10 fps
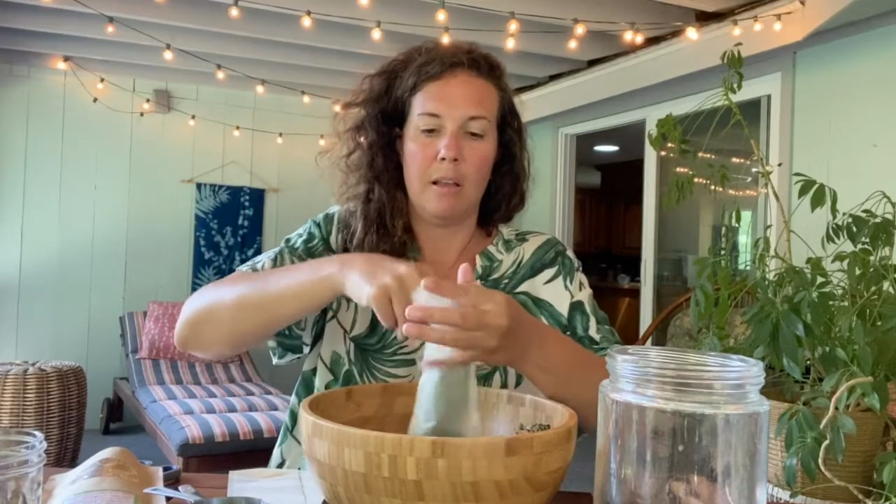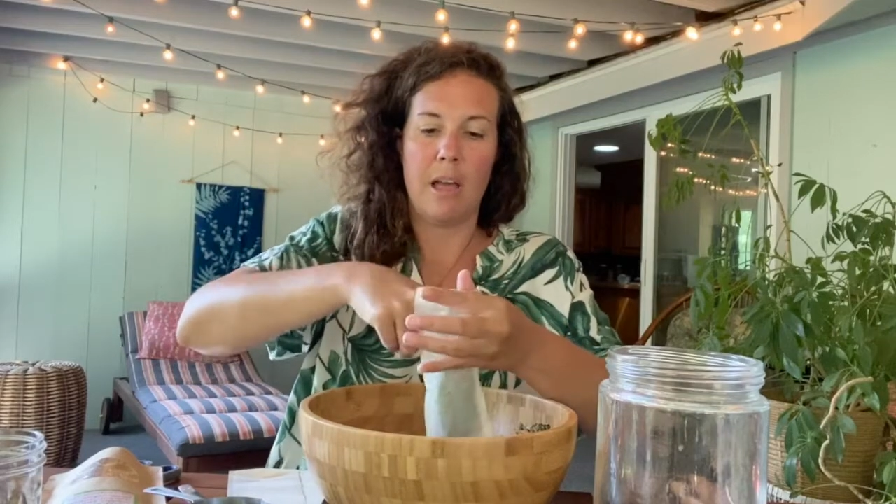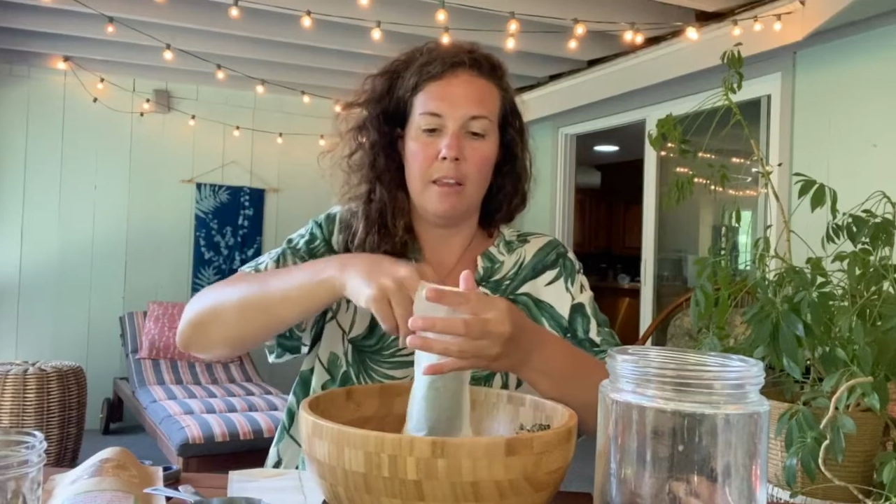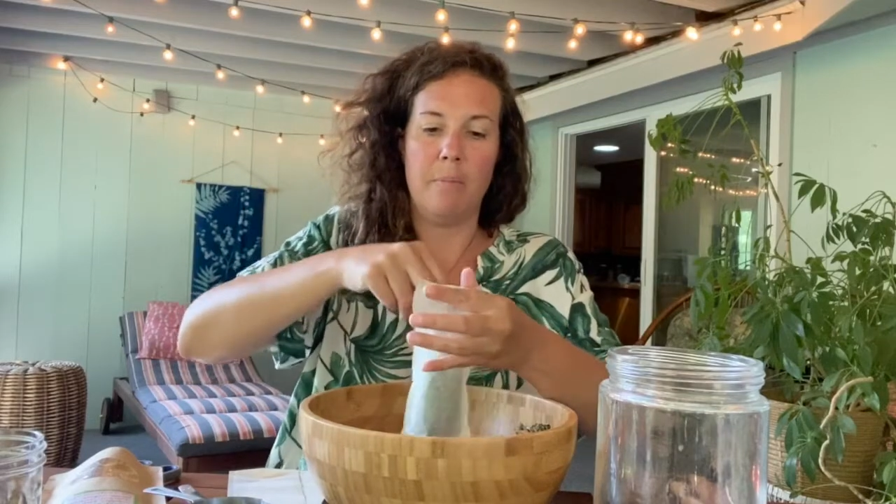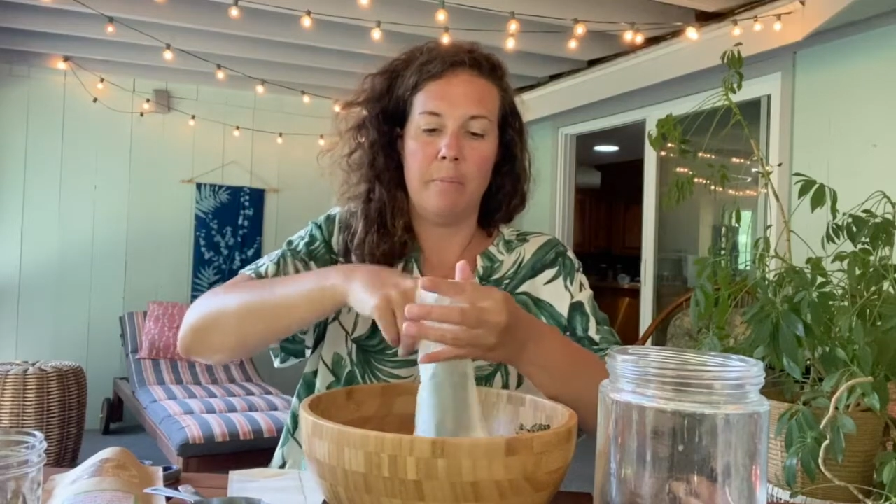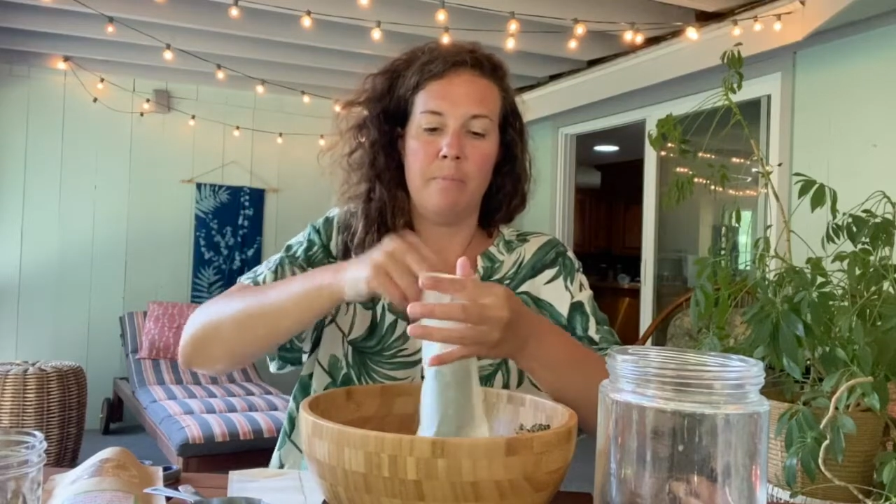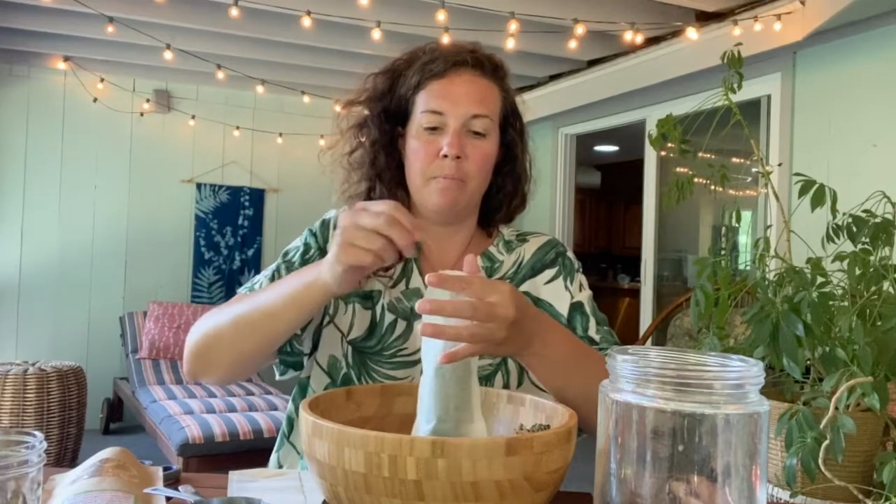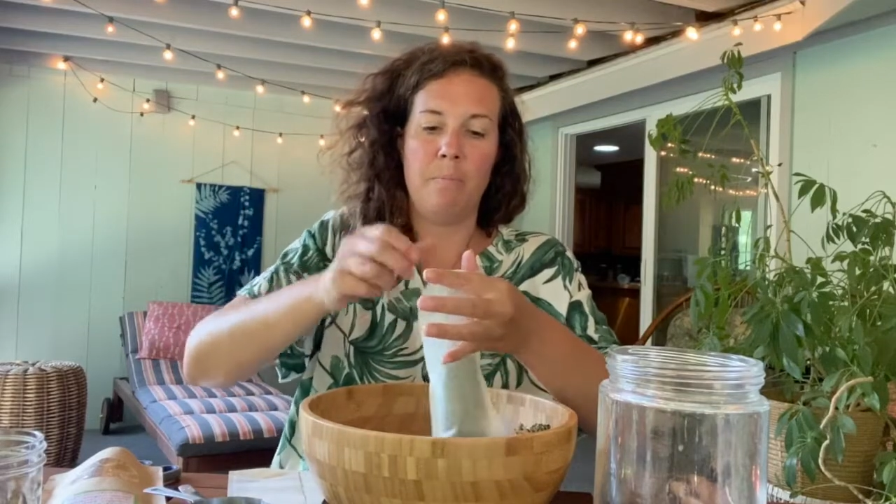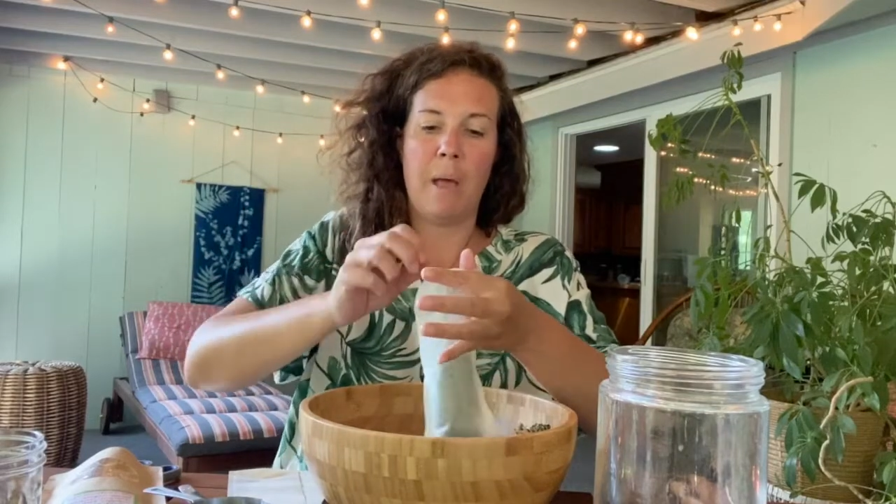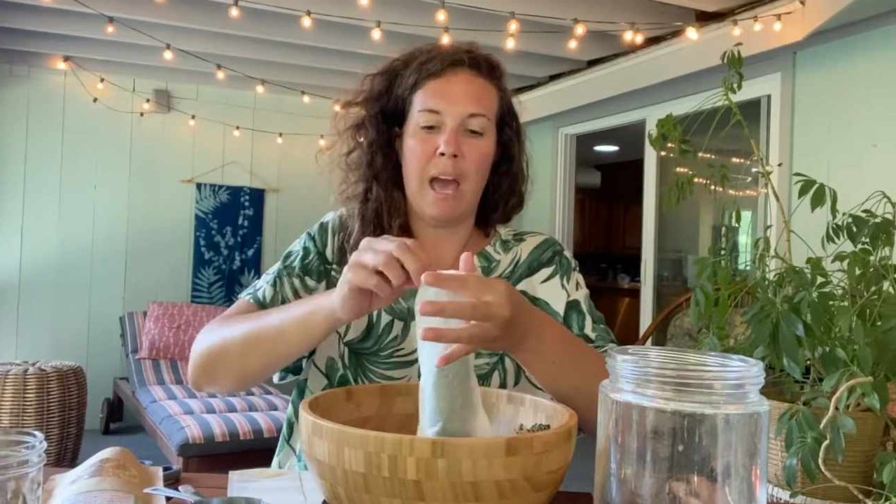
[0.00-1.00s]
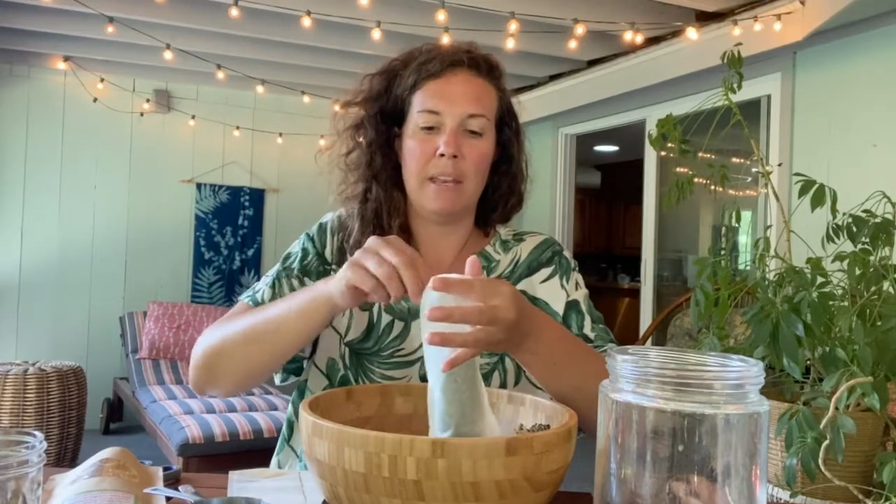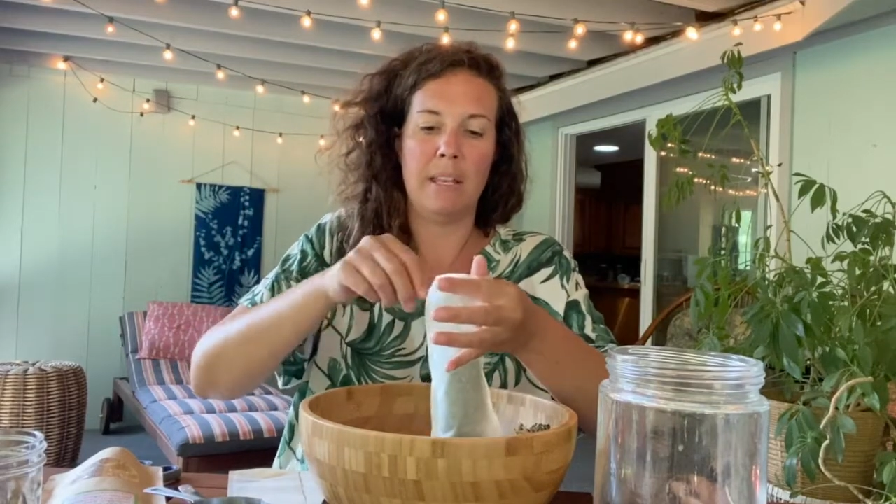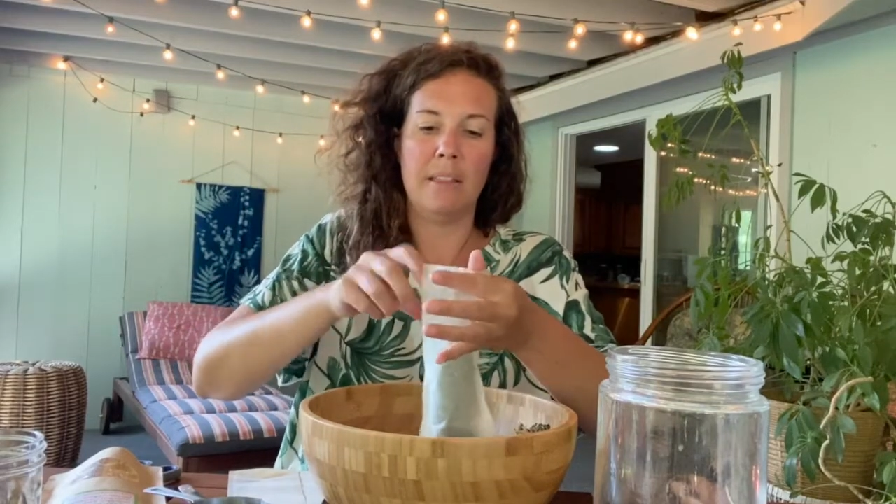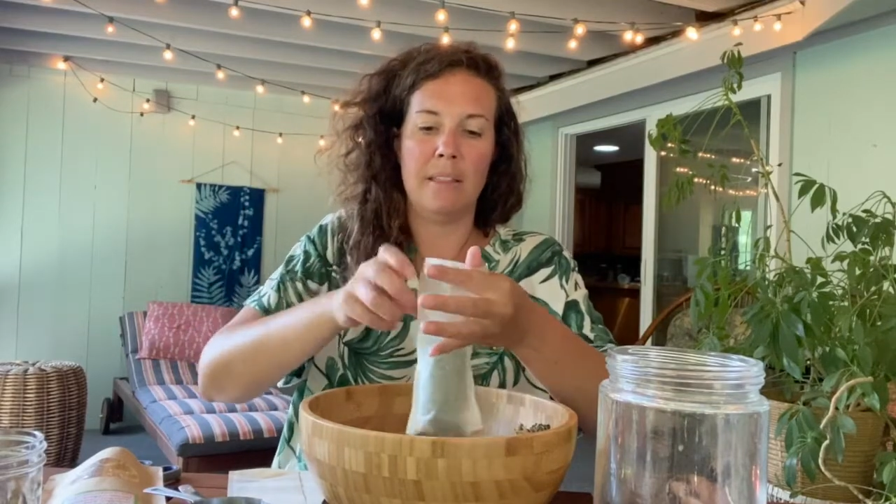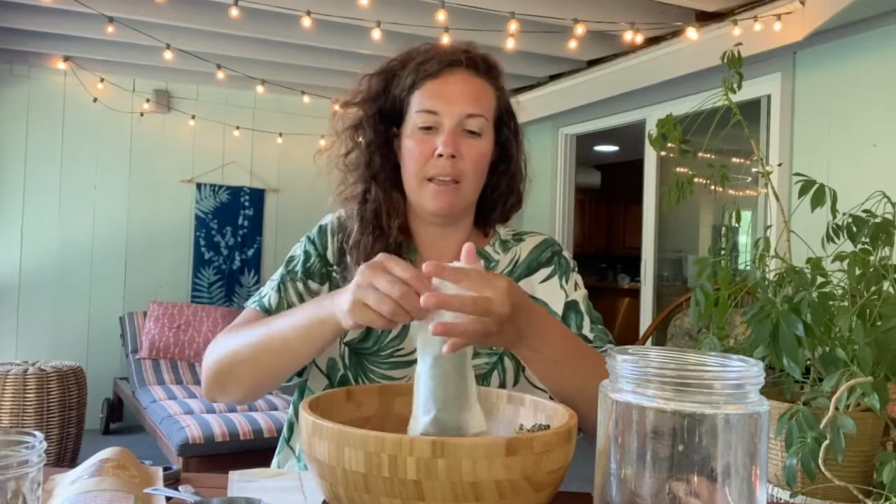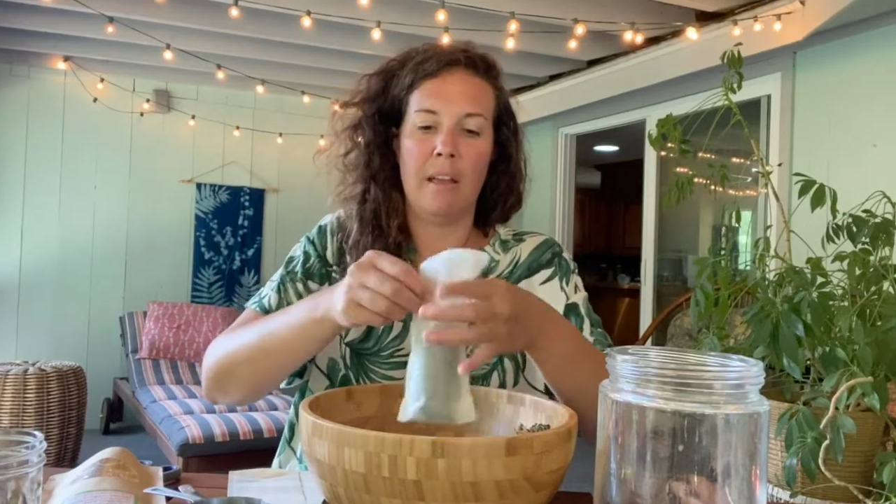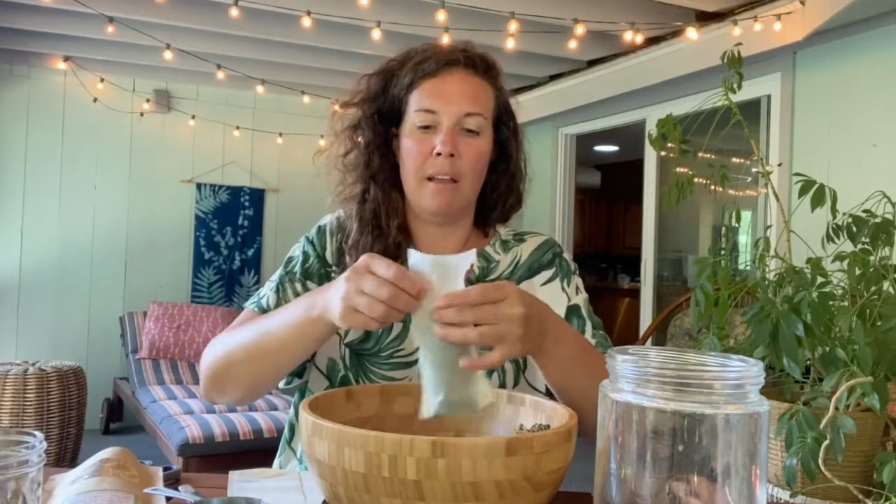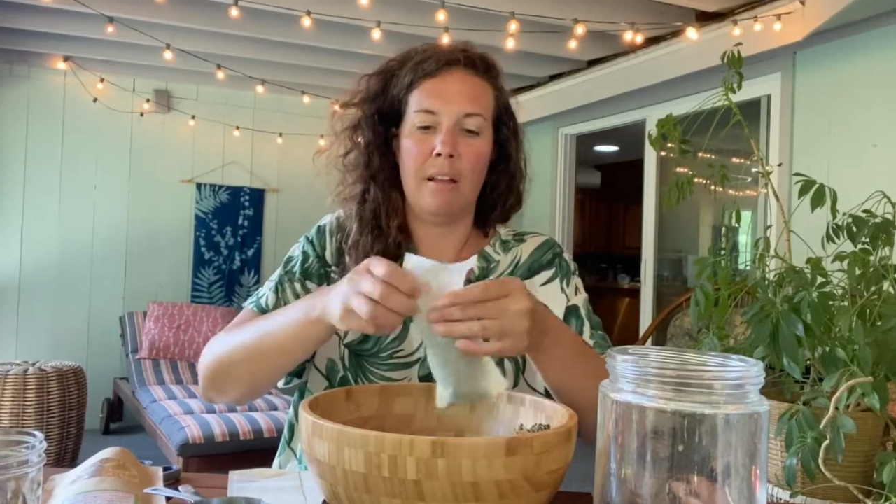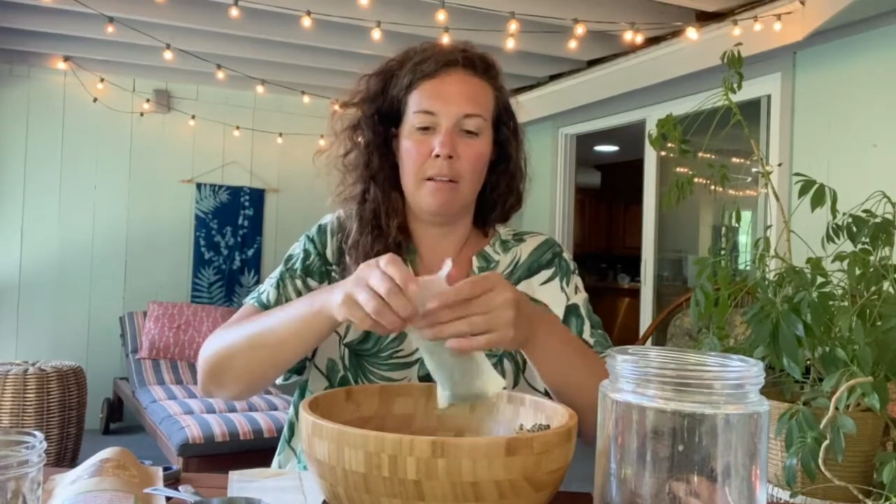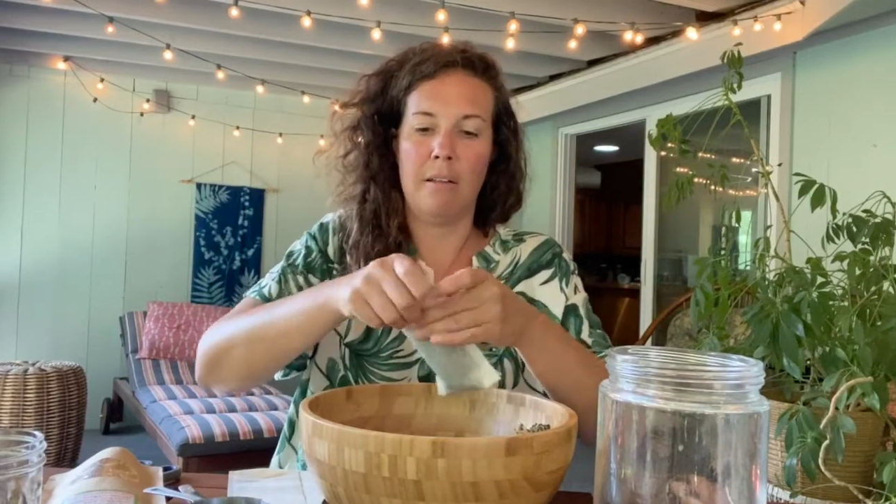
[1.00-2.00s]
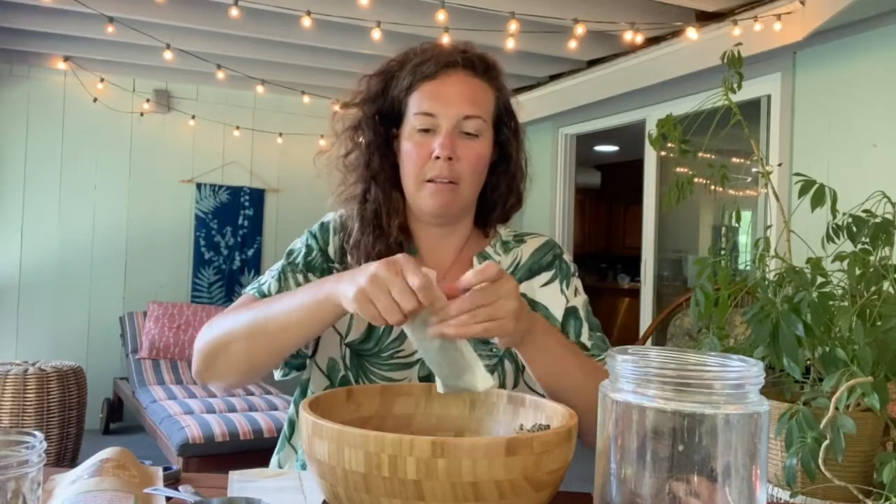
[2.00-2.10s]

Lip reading: kind of pat it in there,